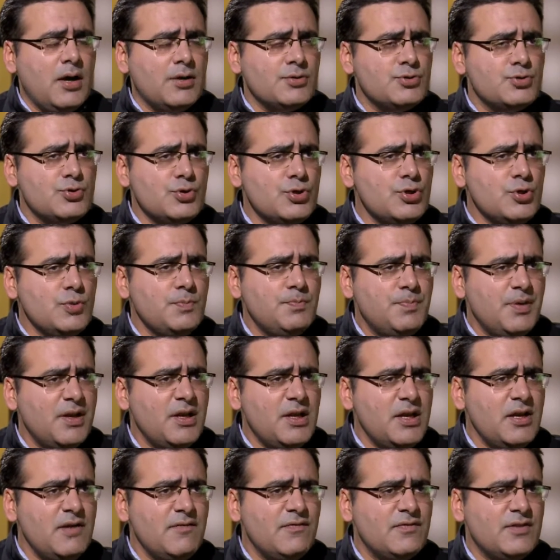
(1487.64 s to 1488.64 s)
Do you
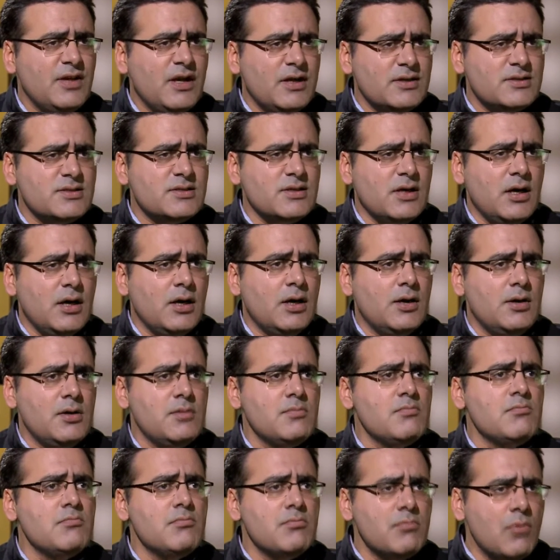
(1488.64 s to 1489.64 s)
believe that
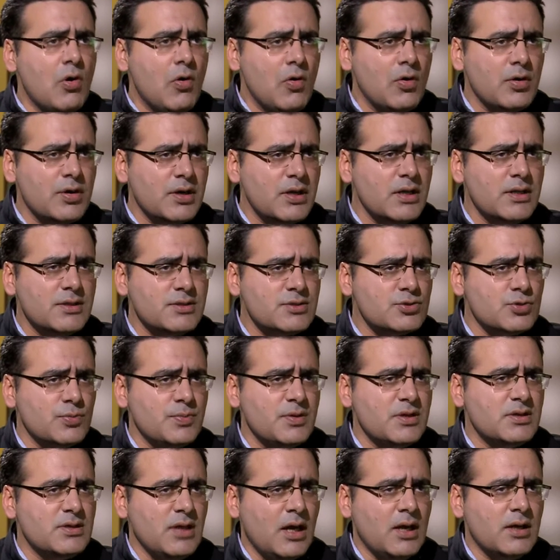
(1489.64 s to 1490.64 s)
more needs to
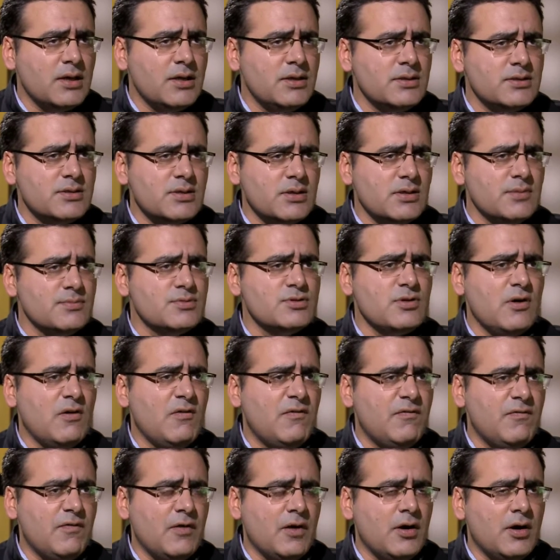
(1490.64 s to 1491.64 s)
be done in terms
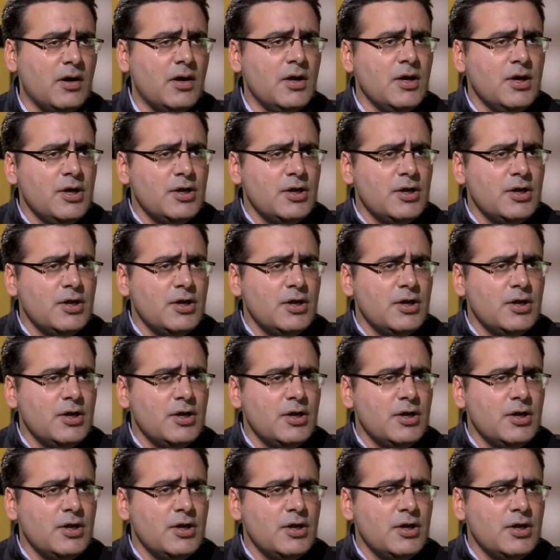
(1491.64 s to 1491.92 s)
of